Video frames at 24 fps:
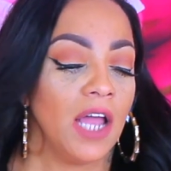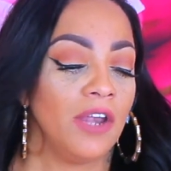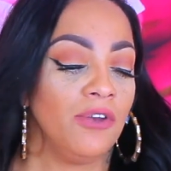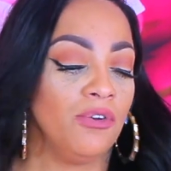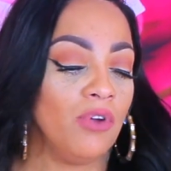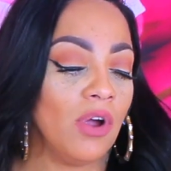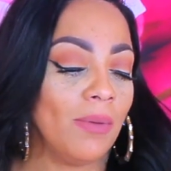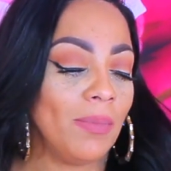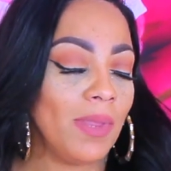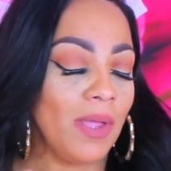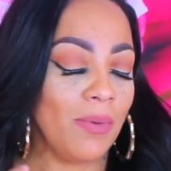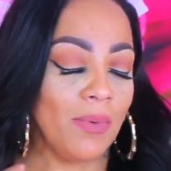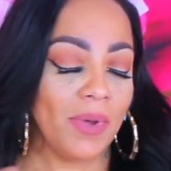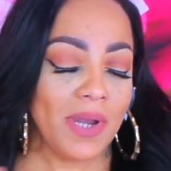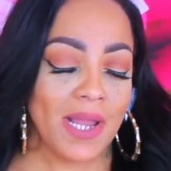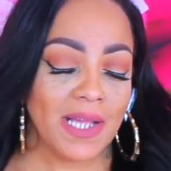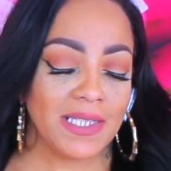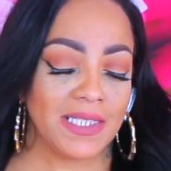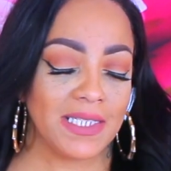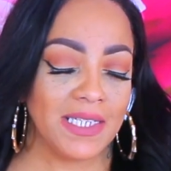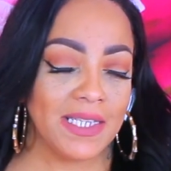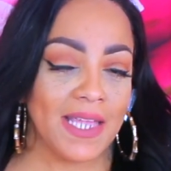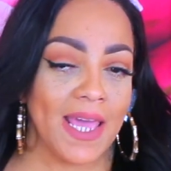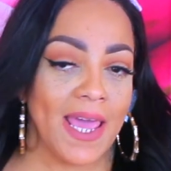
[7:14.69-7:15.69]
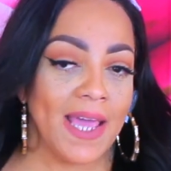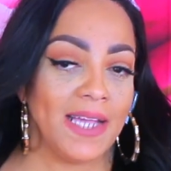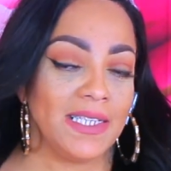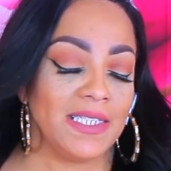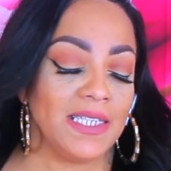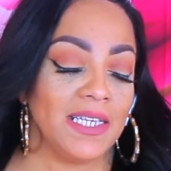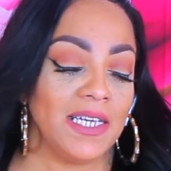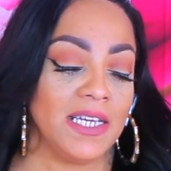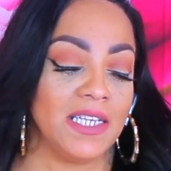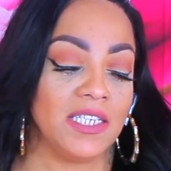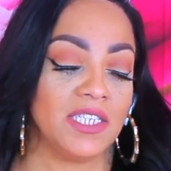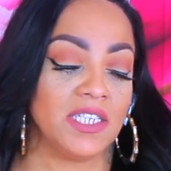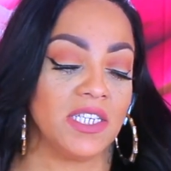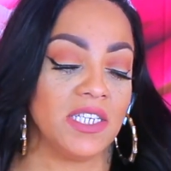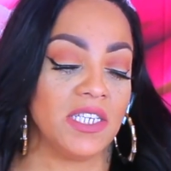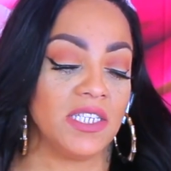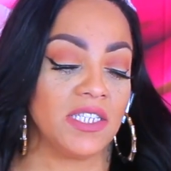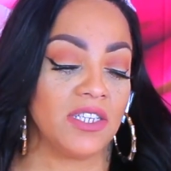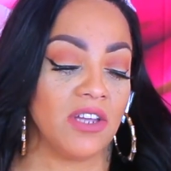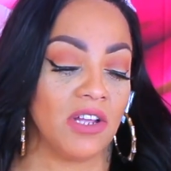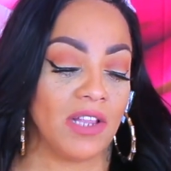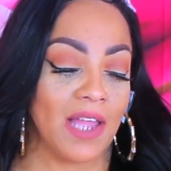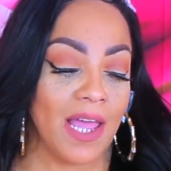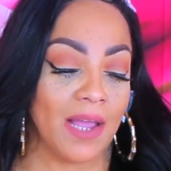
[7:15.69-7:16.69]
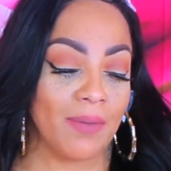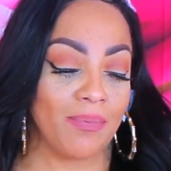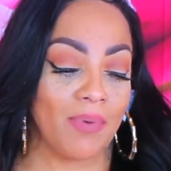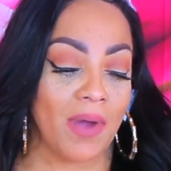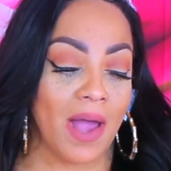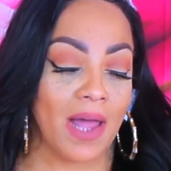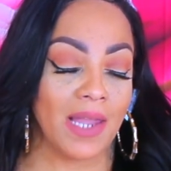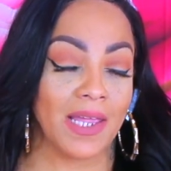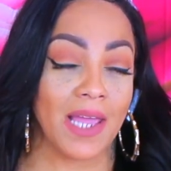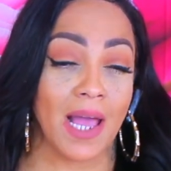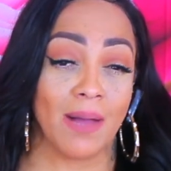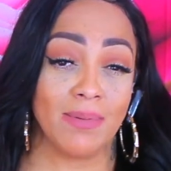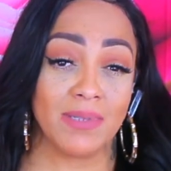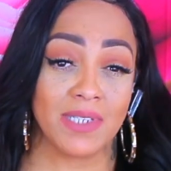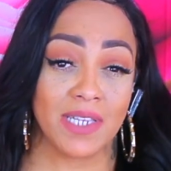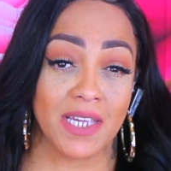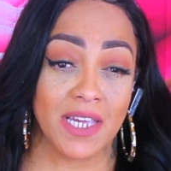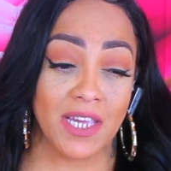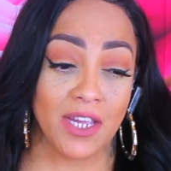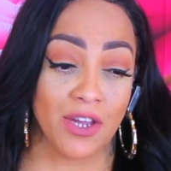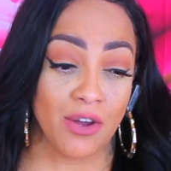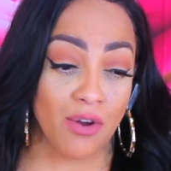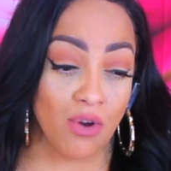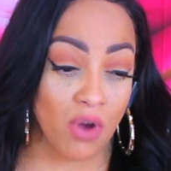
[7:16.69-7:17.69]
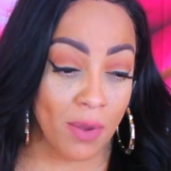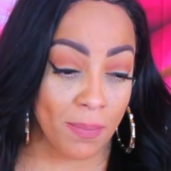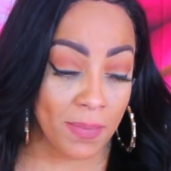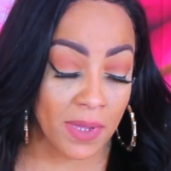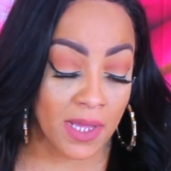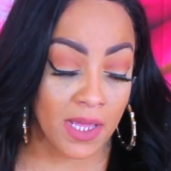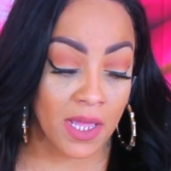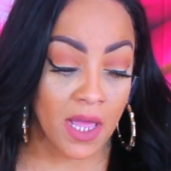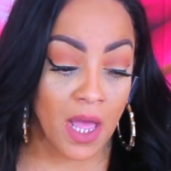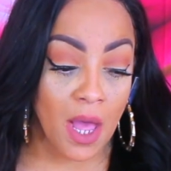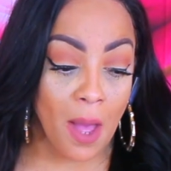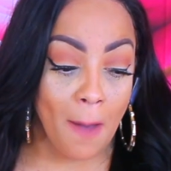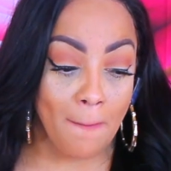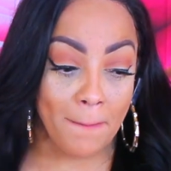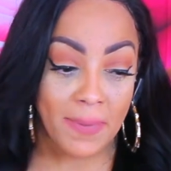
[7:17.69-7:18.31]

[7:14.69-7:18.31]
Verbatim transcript: Normally when I see the 18 inches, they're like probably up to here on me,